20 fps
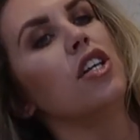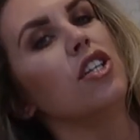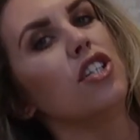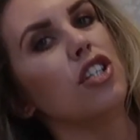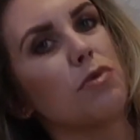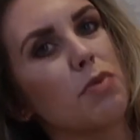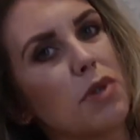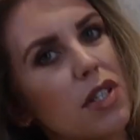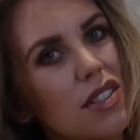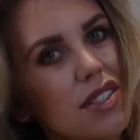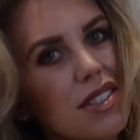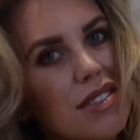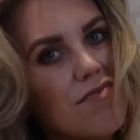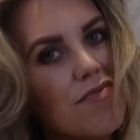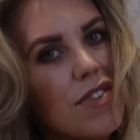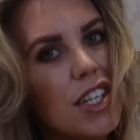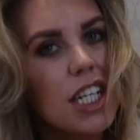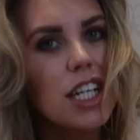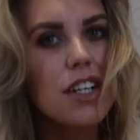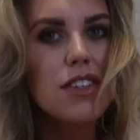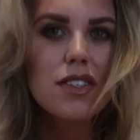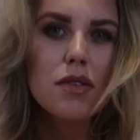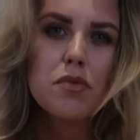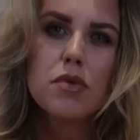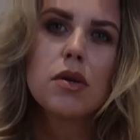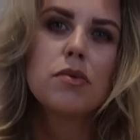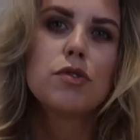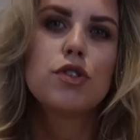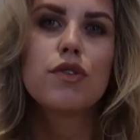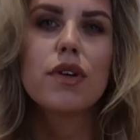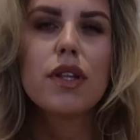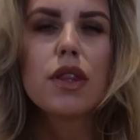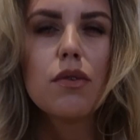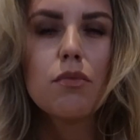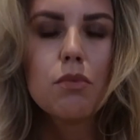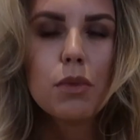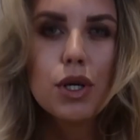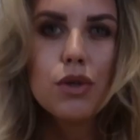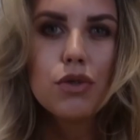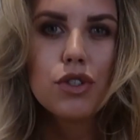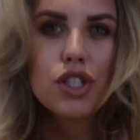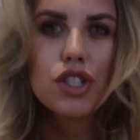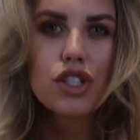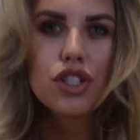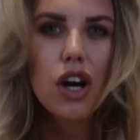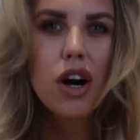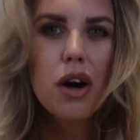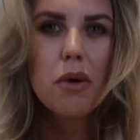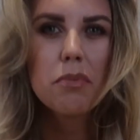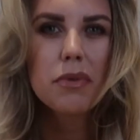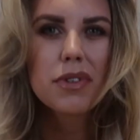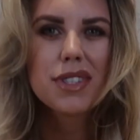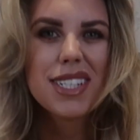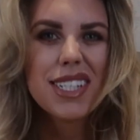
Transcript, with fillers: just because you know sometimes you're in the mood to shop